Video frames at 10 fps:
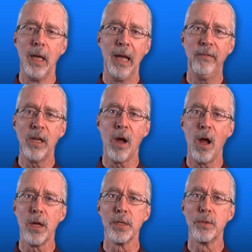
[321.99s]
If he
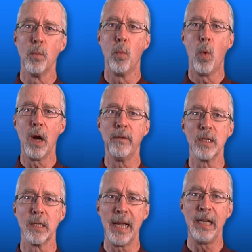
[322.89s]
calls one of
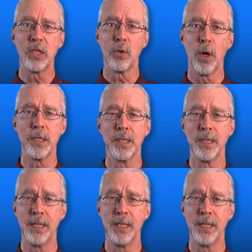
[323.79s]
his lending sources